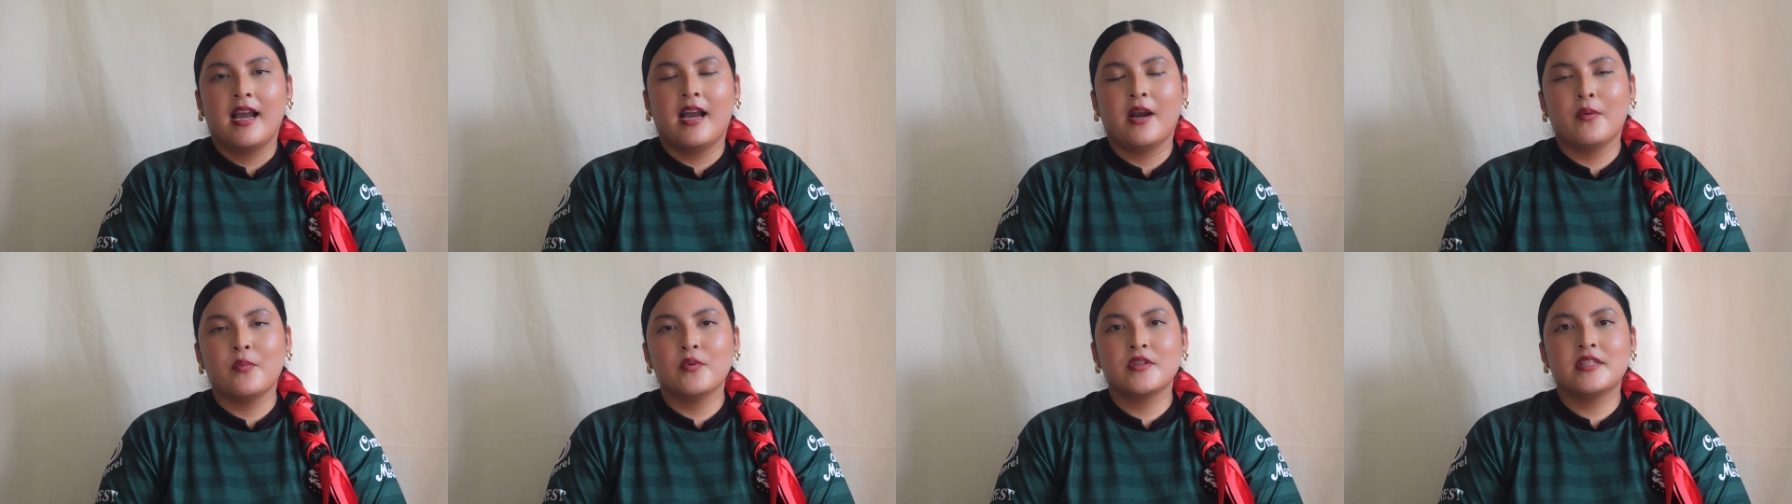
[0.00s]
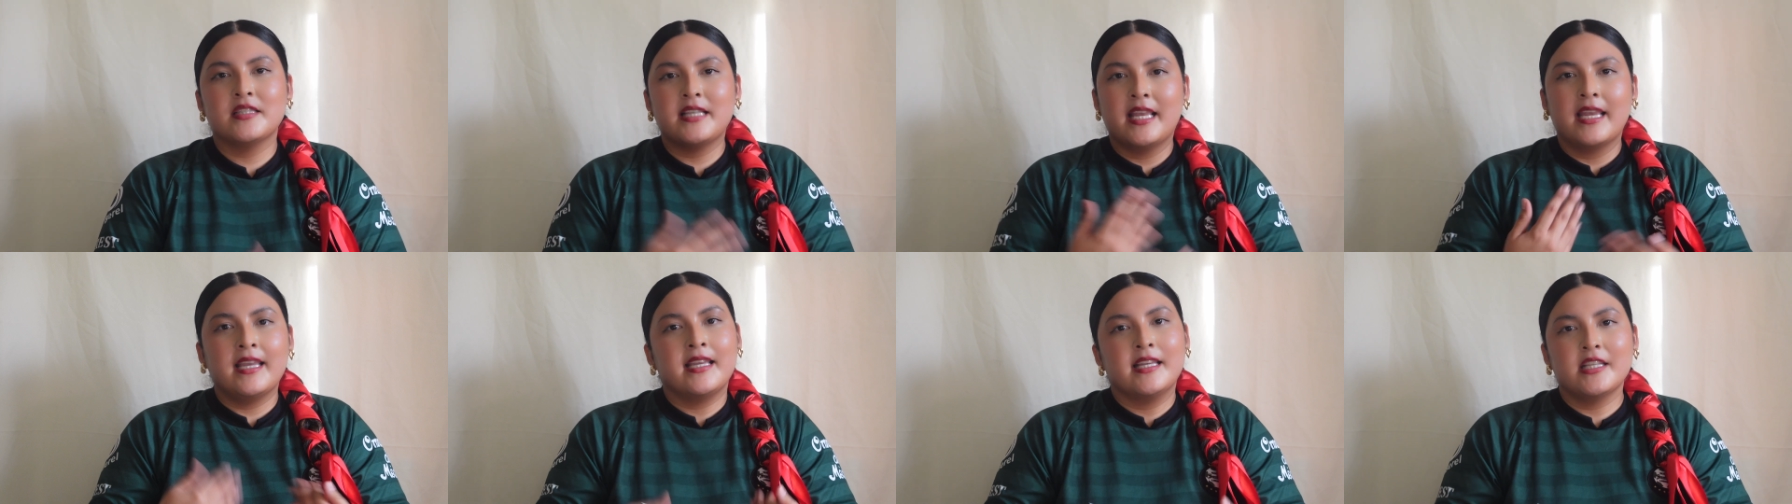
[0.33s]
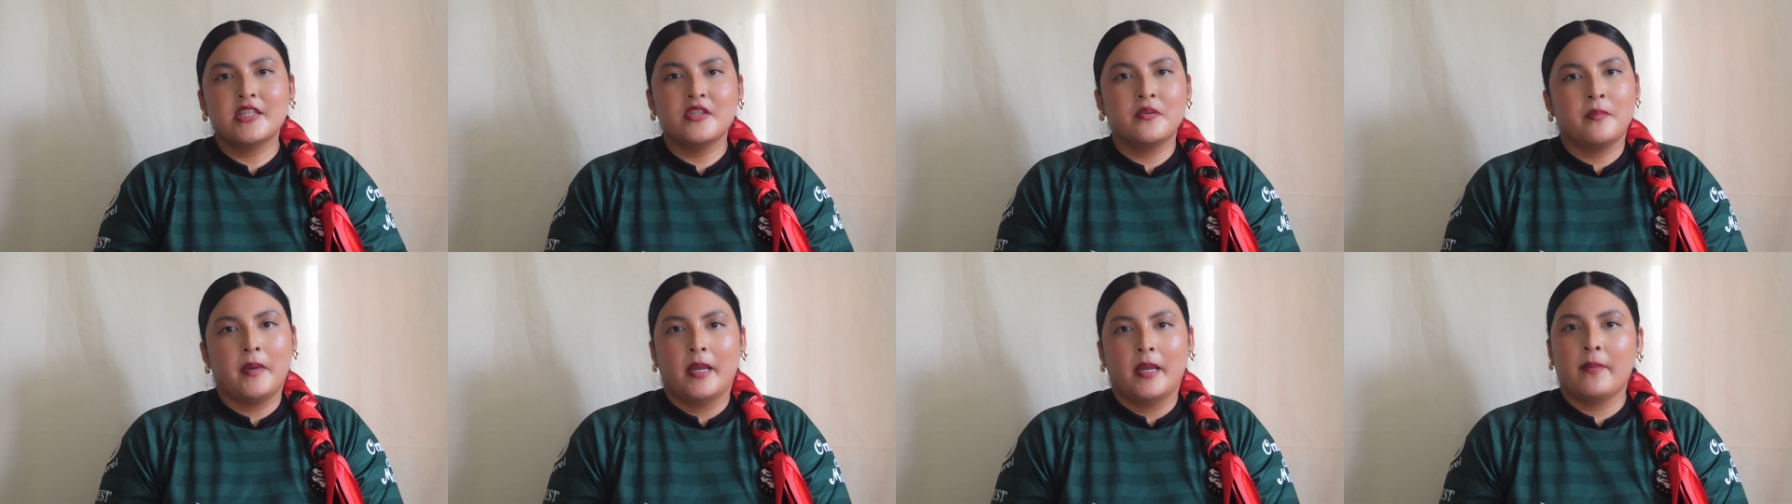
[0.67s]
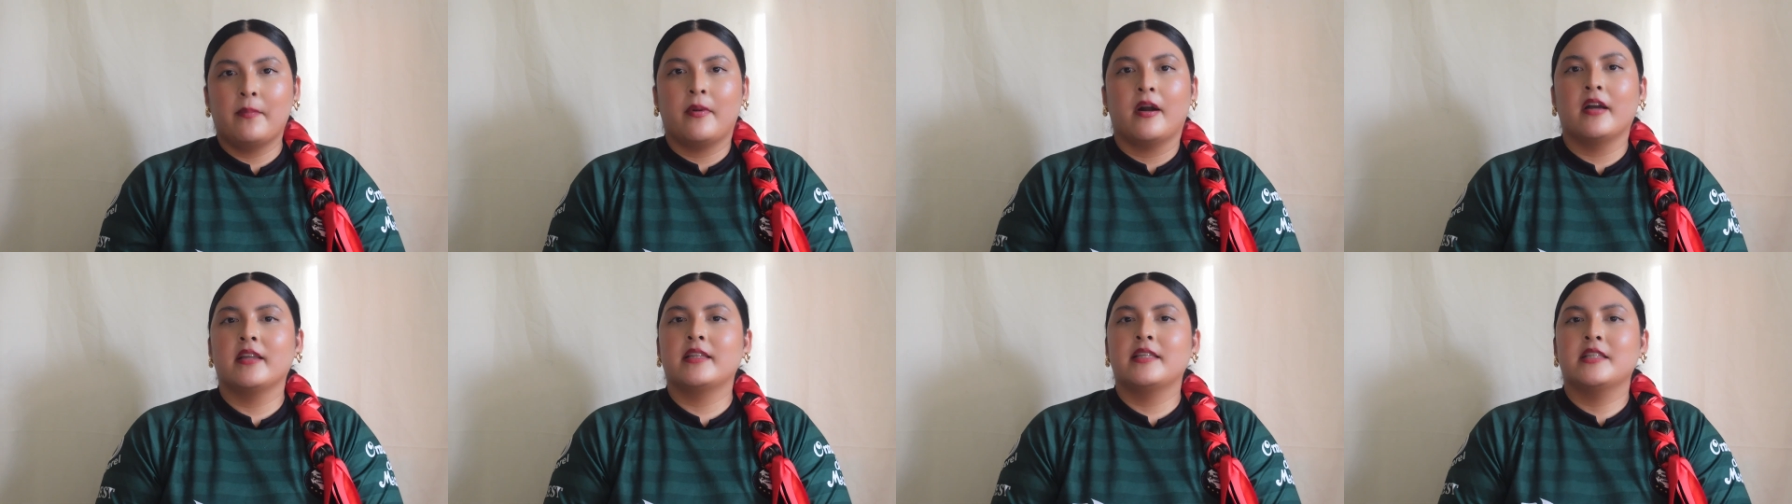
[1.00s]
I was saying it to my
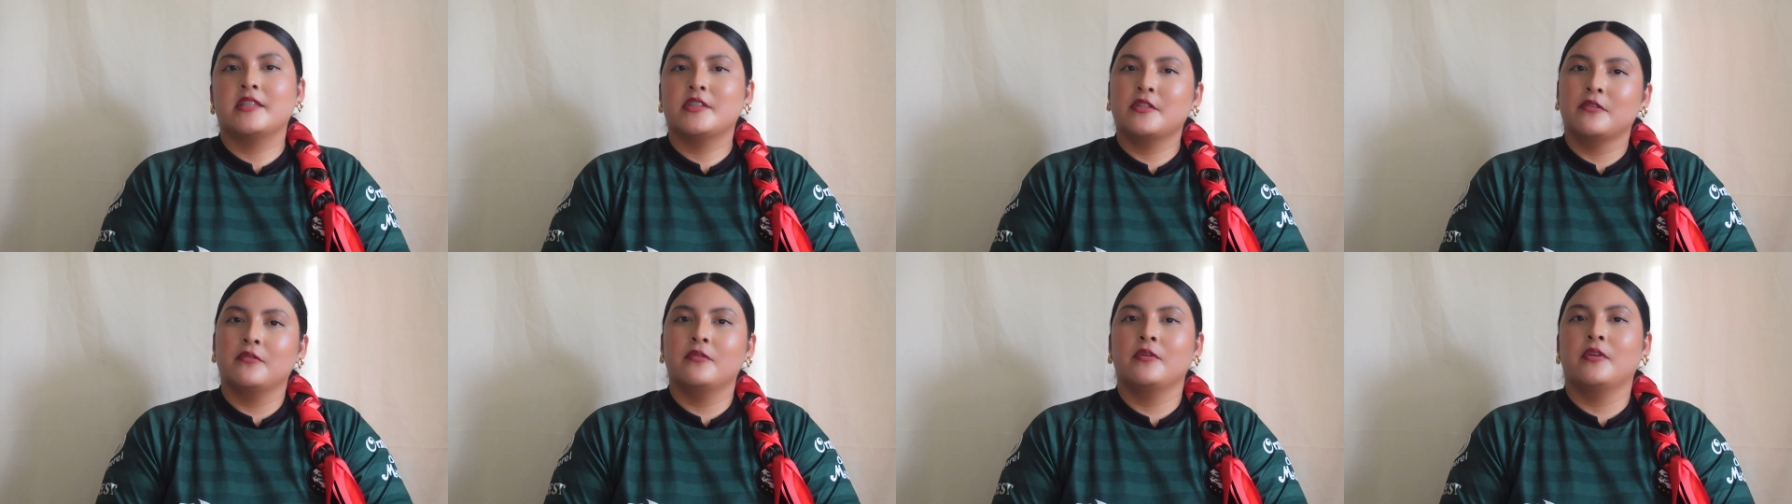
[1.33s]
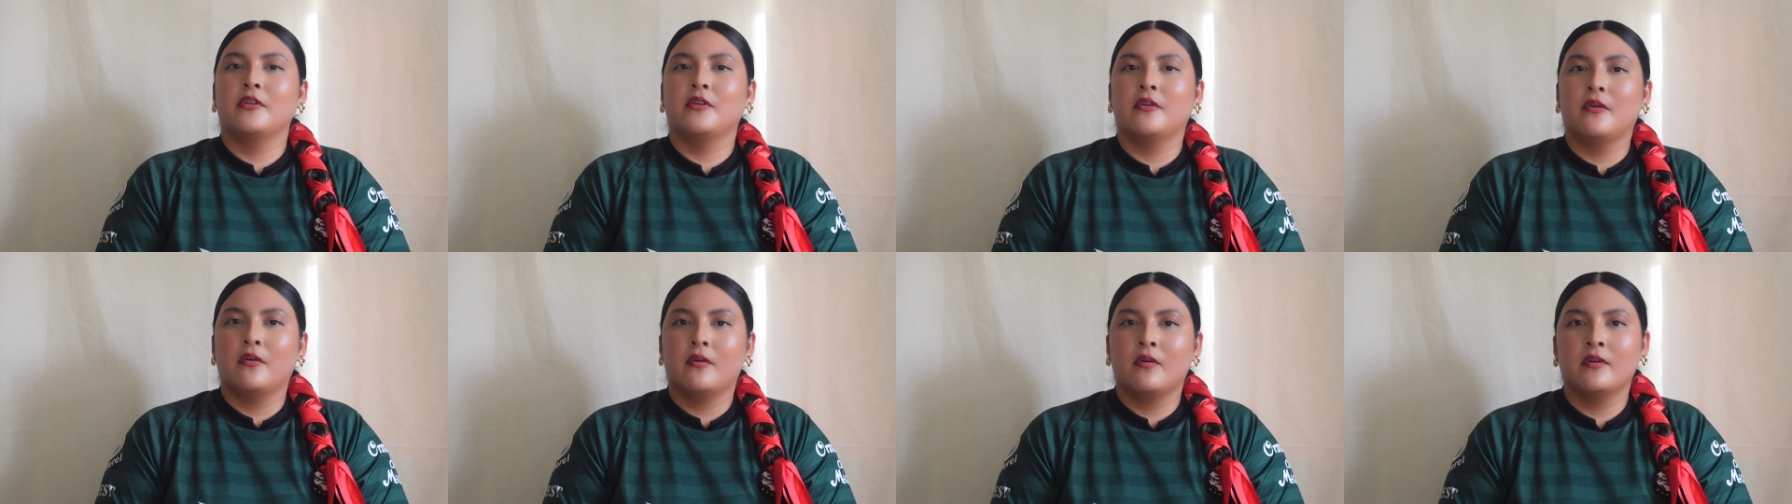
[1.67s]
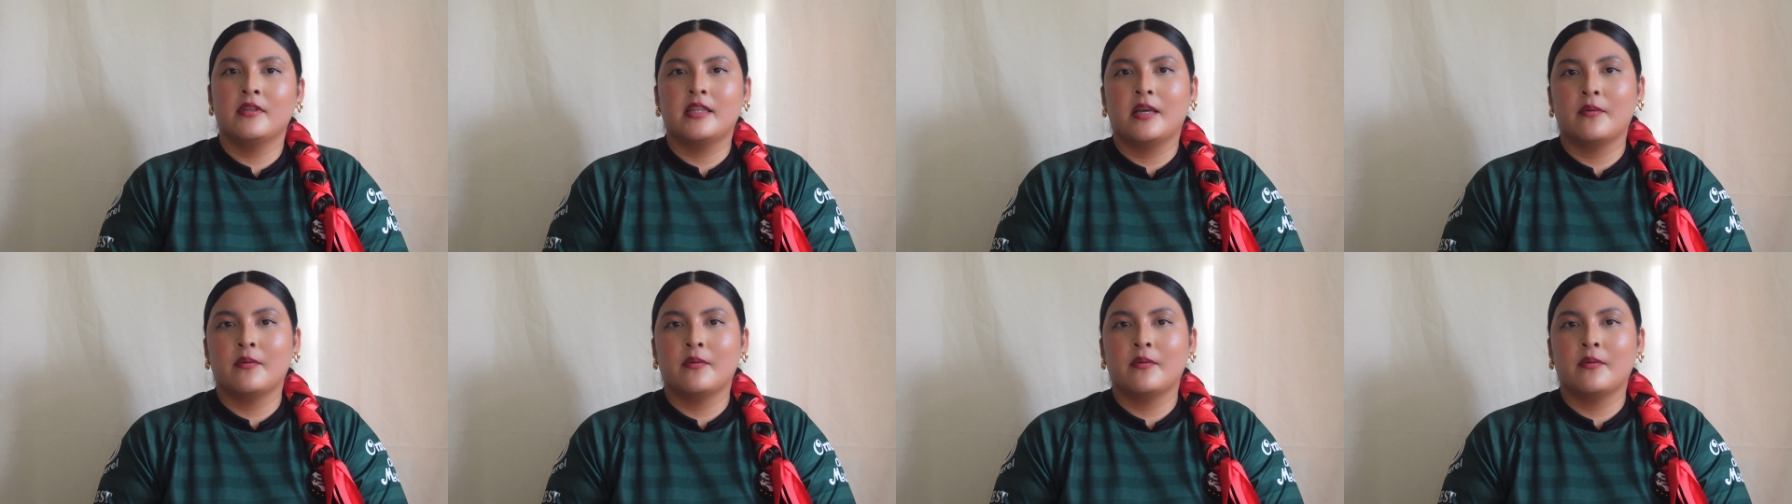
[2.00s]
body too, and